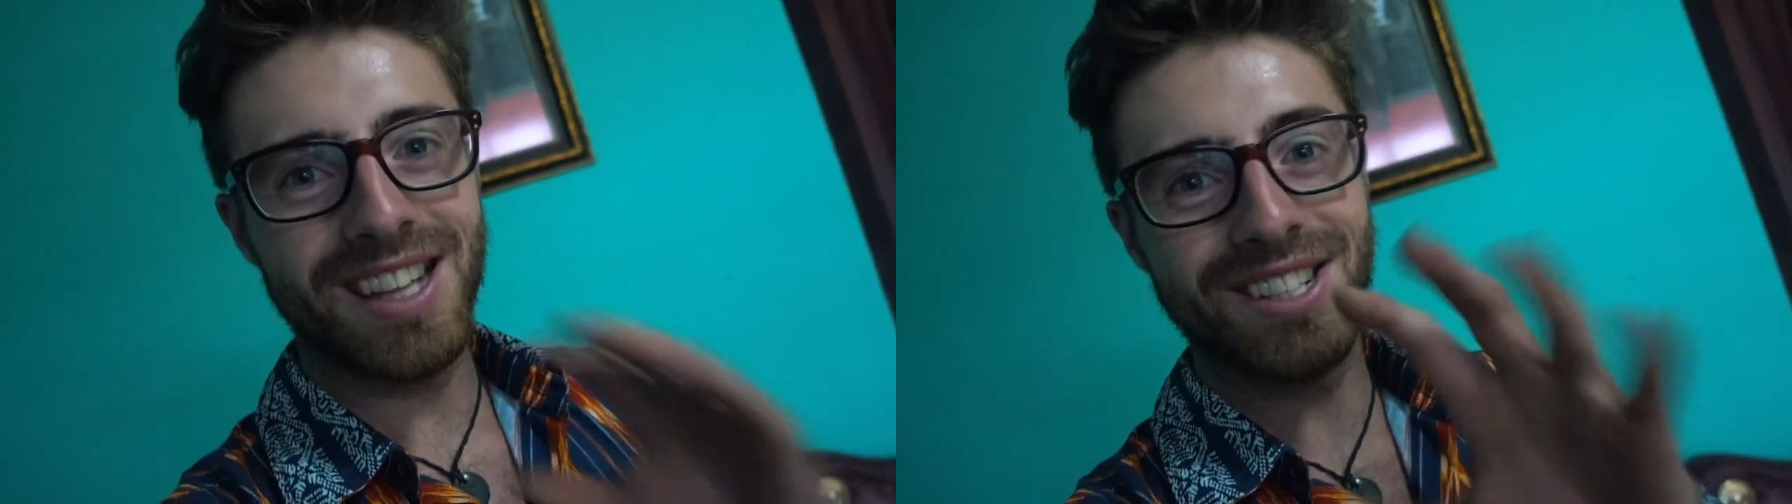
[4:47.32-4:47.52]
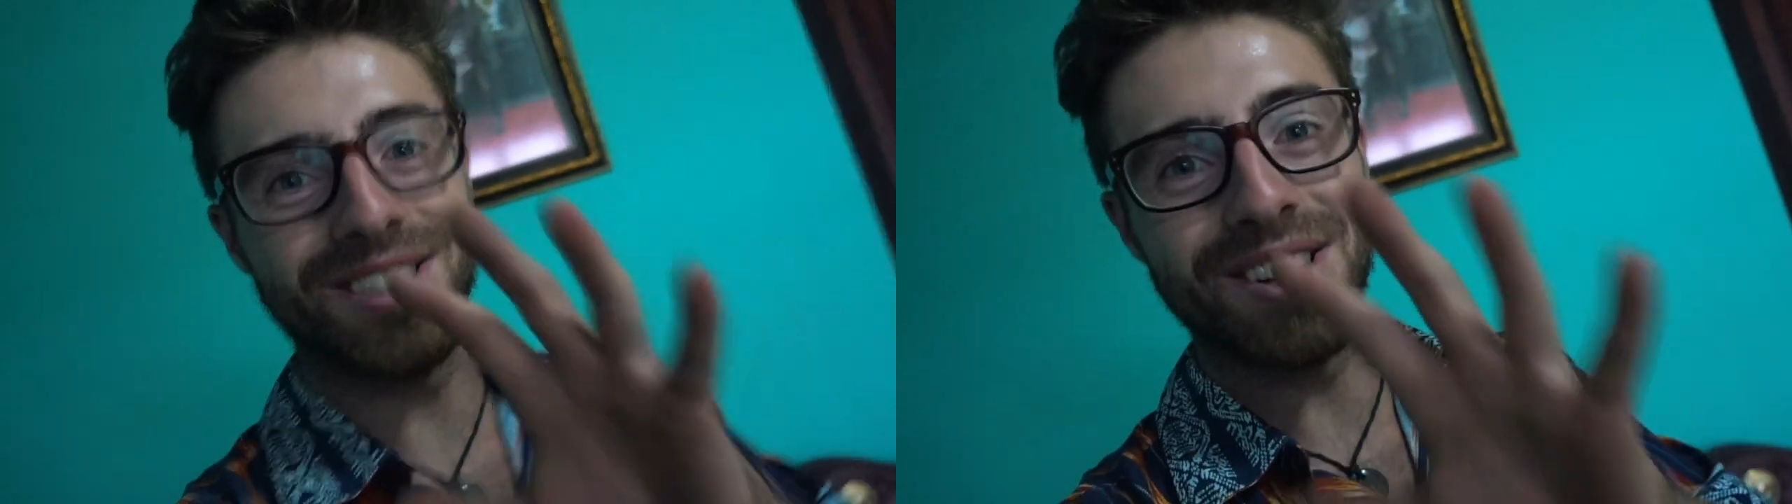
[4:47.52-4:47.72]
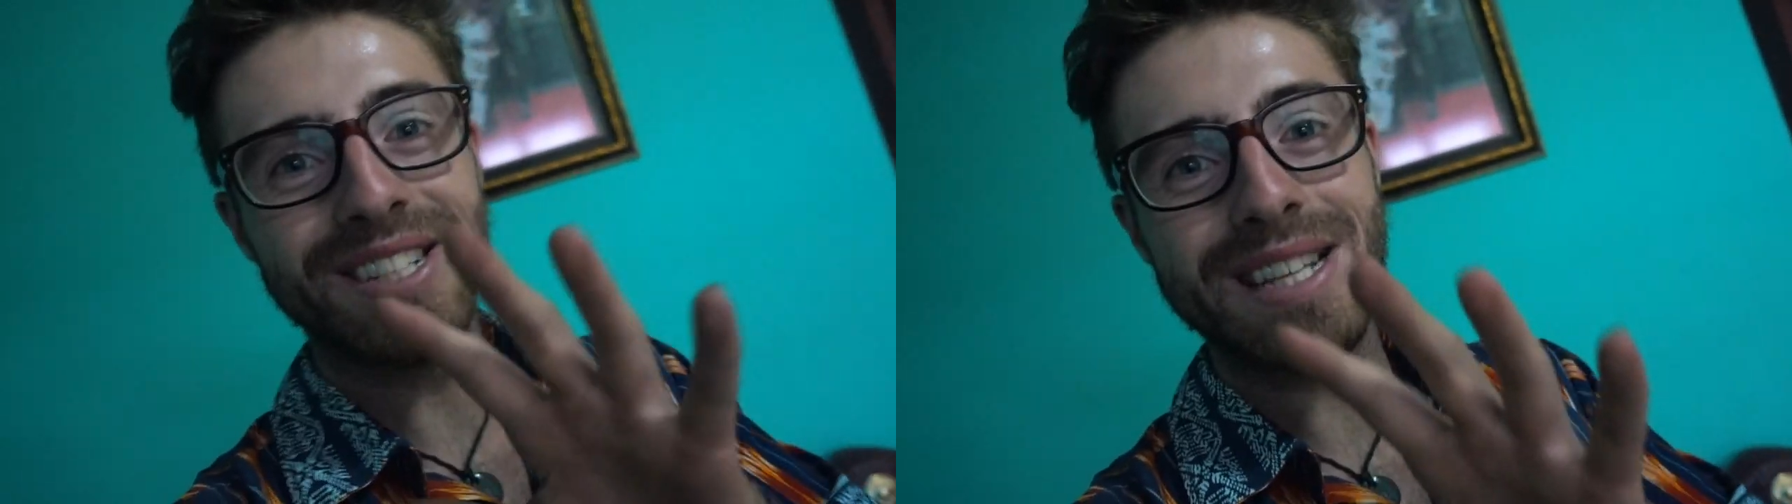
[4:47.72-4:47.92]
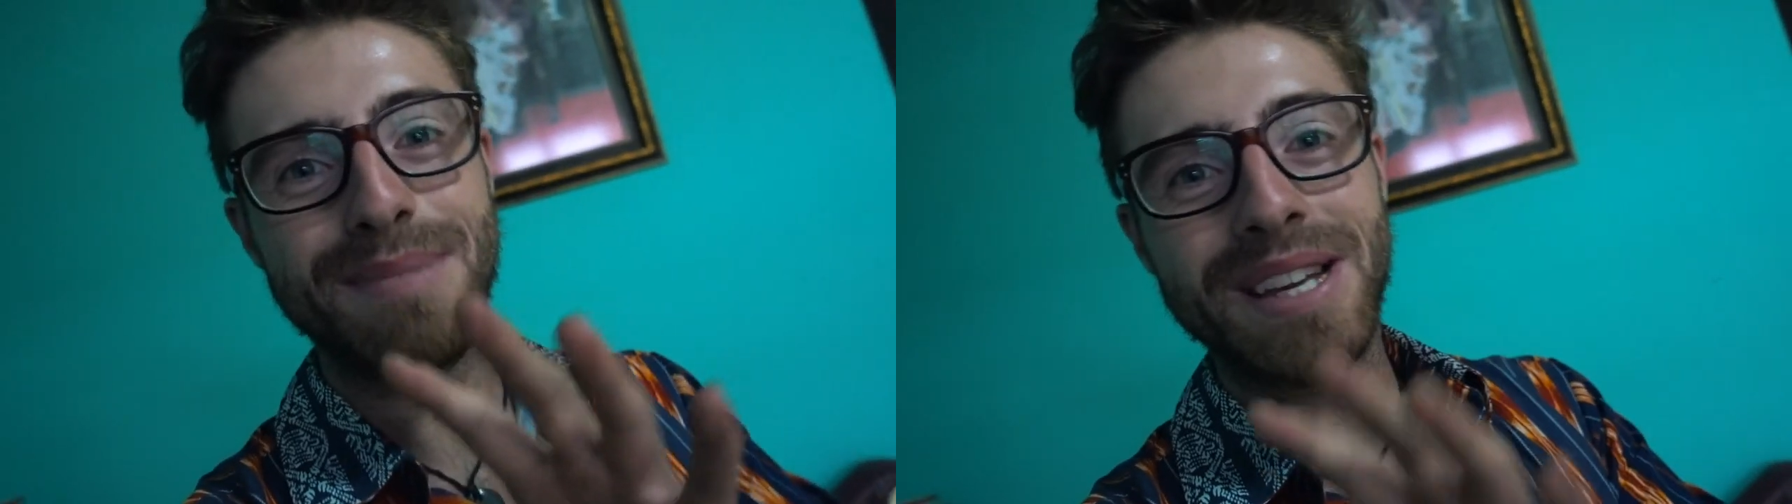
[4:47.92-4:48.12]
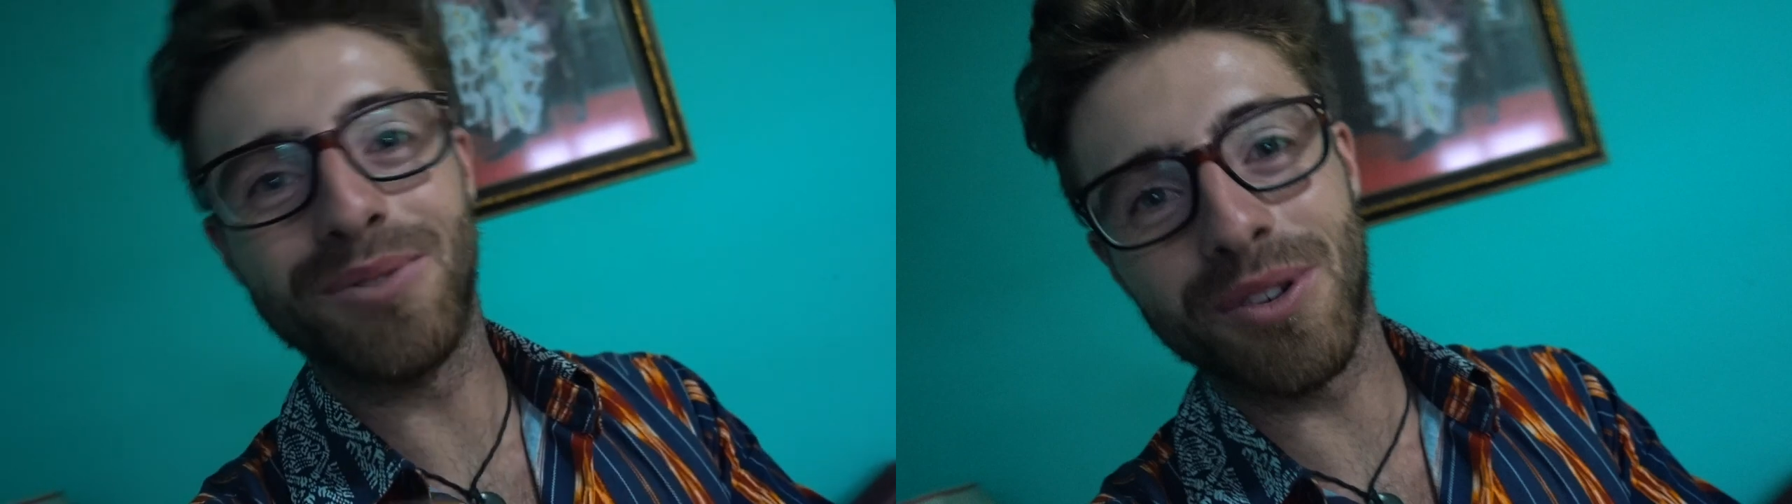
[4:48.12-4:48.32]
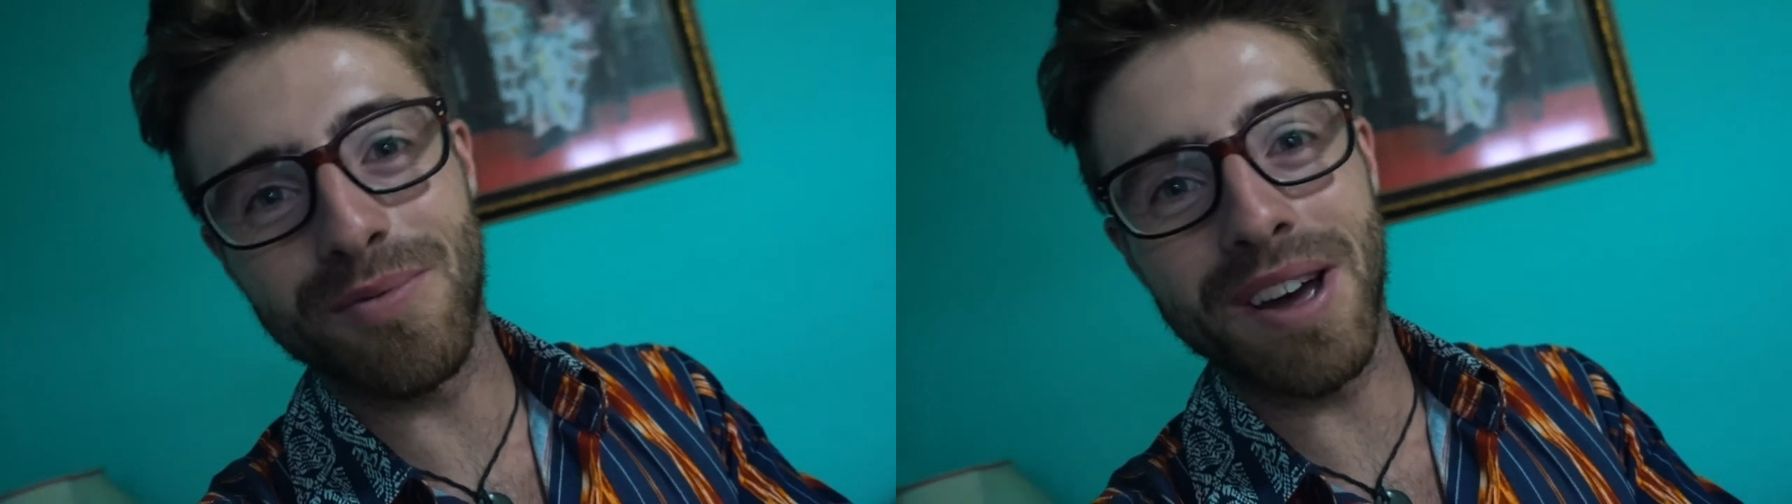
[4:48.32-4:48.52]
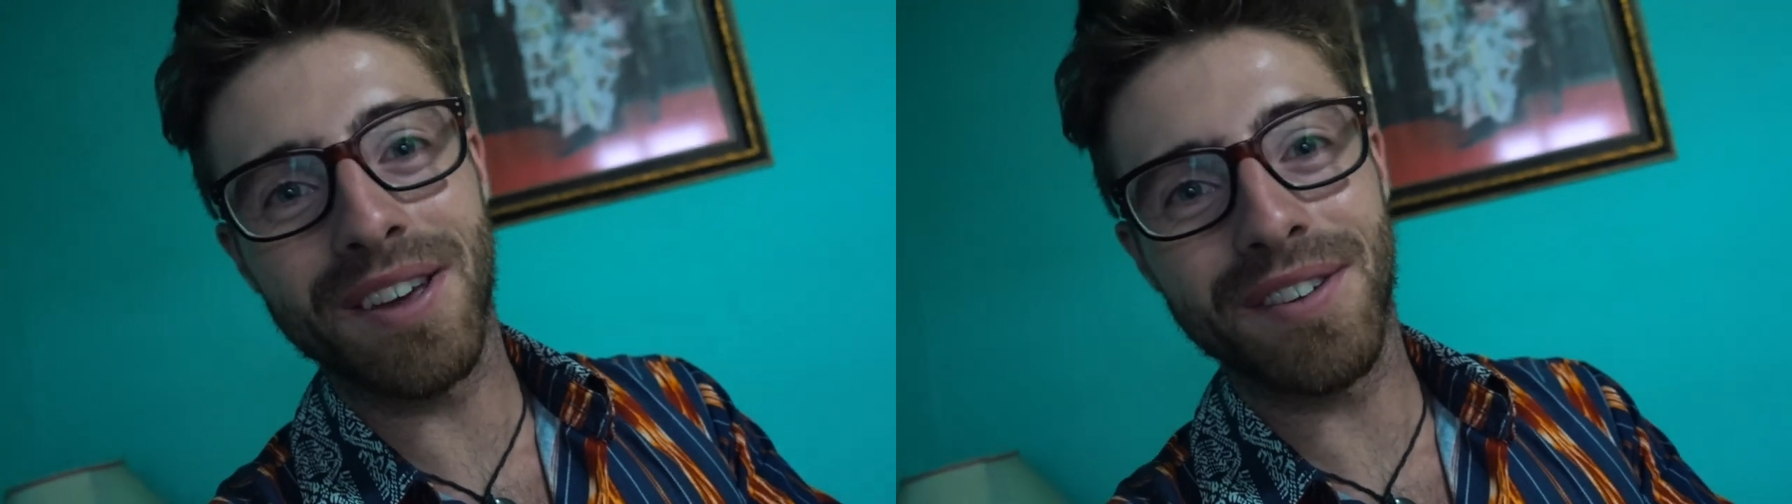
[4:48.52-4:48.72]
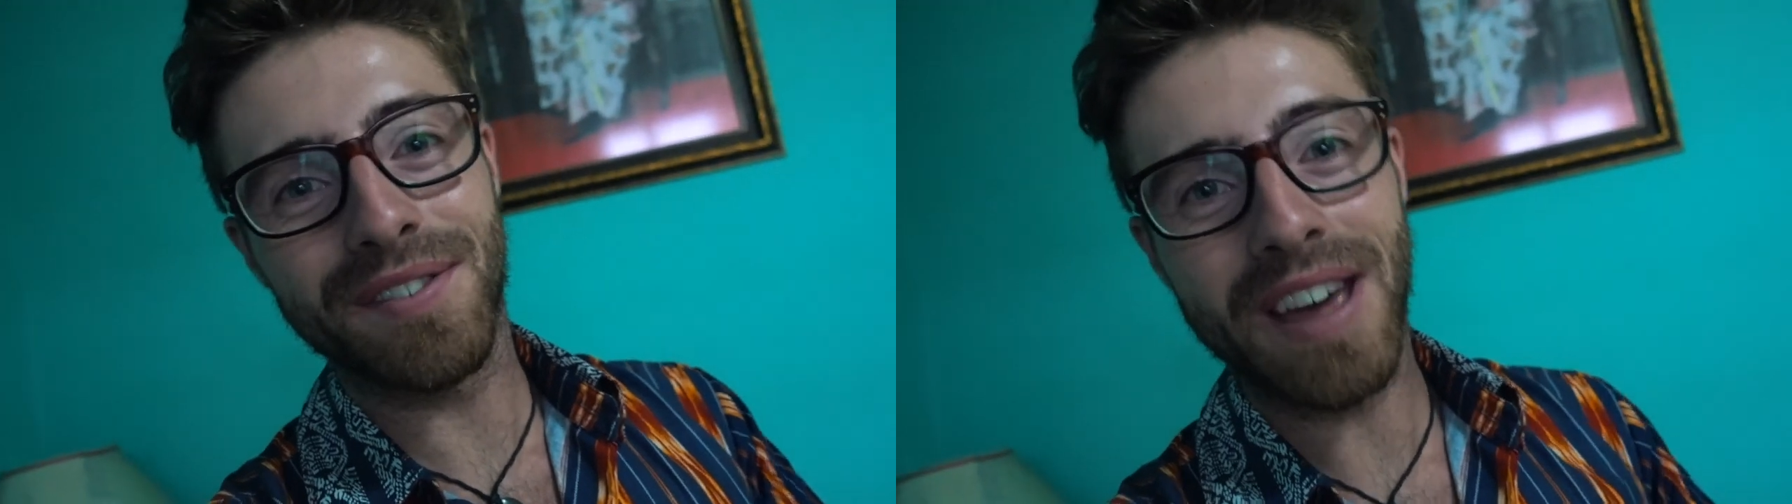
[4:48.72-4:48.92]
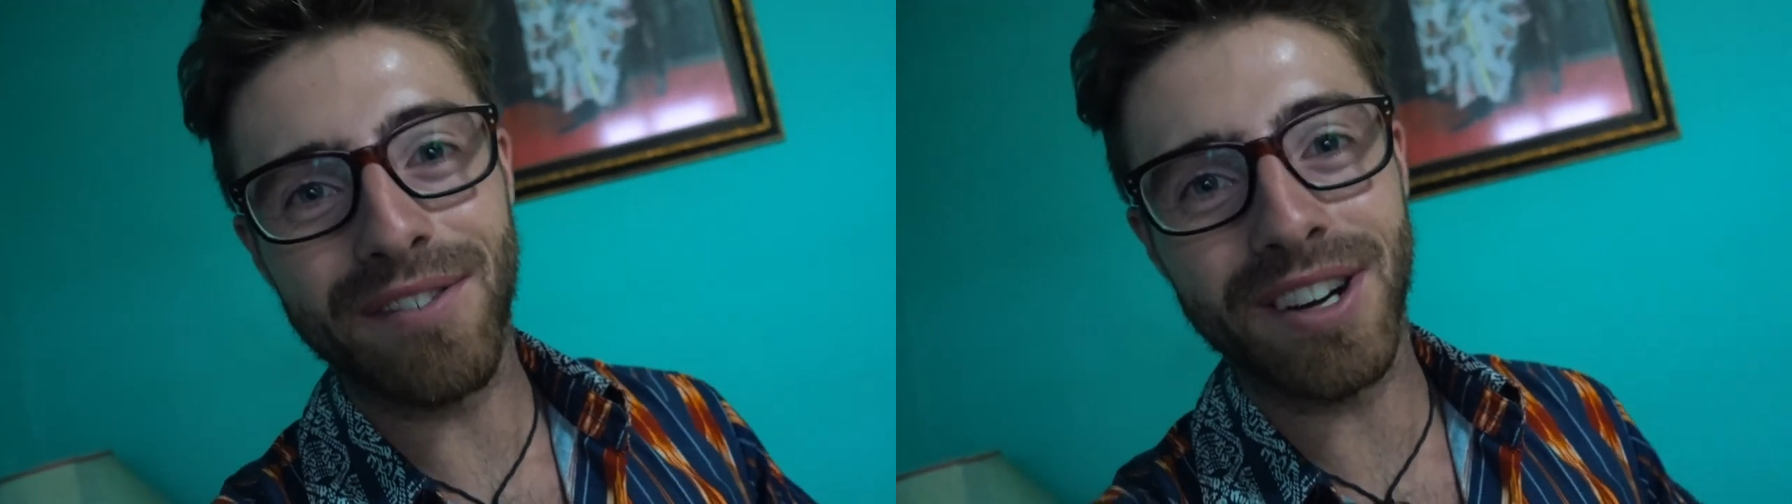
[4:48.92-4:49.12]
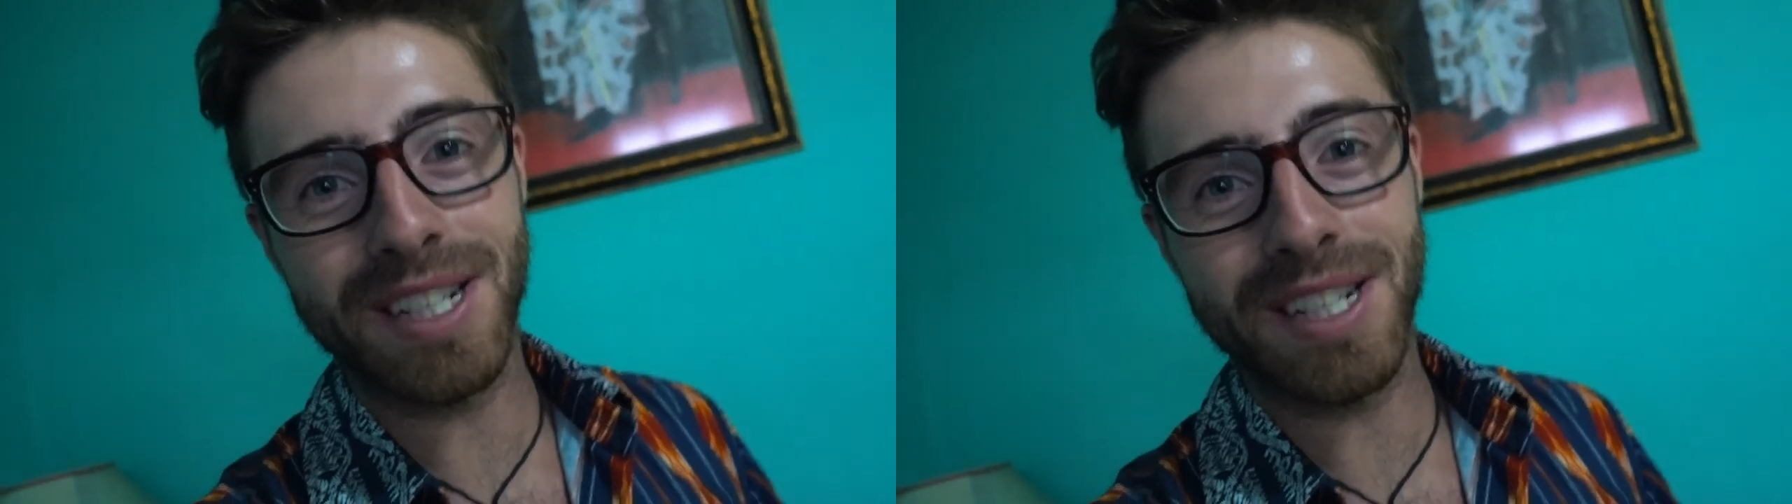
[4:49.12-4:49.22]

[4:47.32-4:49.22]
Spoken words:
This has honestly been one of my favourite